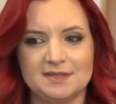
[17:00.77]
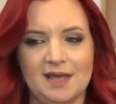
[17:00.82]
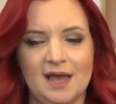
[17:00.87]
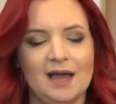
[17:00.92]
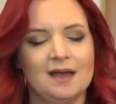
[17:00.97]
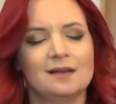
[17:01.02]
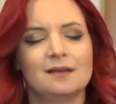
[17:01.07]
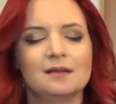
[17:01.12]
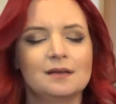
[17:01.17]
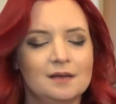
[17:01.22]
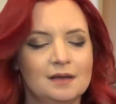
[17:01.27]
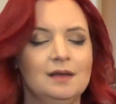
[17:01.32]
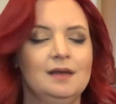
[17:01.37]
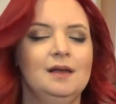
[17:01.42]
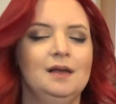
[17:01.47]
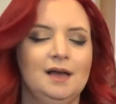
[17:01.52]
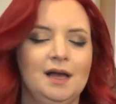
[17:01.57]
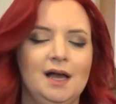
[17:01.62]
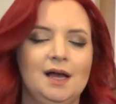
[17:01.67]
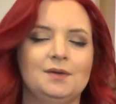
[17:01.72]
that.
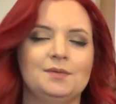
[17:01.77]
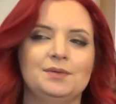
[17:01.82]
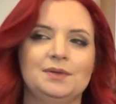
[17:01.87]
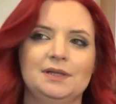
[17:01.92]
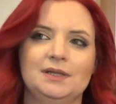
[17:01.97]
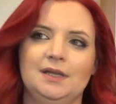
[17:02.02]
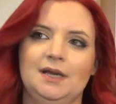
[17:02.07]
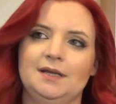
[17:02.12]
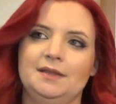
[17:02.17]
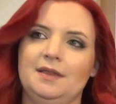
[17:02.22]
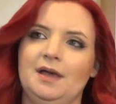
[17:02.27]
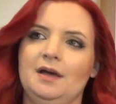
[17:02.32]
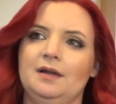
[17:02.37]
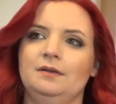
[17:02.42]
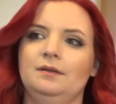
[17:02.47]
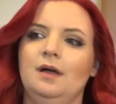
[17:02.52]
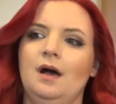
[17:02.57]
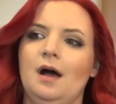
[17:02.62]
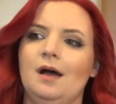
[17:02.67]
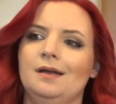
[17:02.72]
I really like that
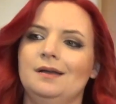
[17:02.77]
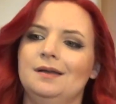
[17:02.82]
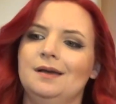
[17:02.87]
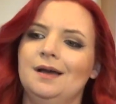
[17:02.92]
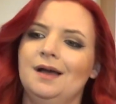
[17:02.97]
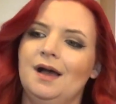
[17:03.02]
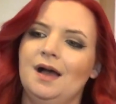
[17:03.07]
a lot.